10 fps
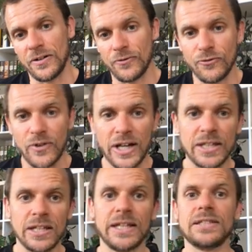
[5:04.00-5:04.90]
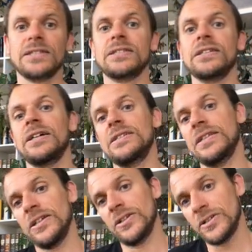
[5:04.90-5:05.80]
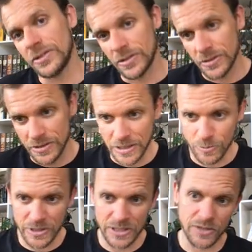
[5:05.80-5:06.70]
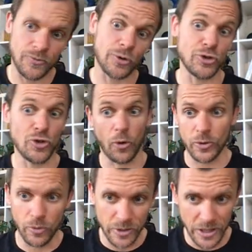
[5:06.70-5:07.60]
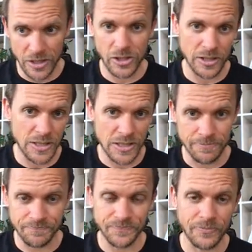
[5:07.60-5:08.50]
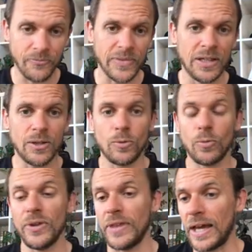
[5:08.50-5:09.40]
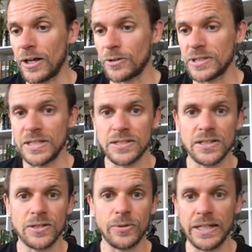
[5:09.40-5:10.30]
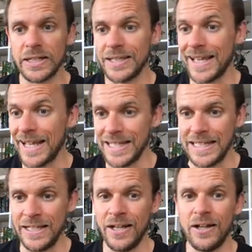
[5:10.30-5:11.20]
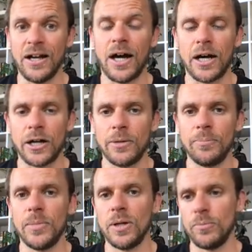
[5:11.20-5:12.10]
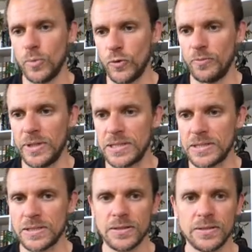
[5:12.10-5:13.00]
final exercise here that we did for joint rotations without integrating any arm movement.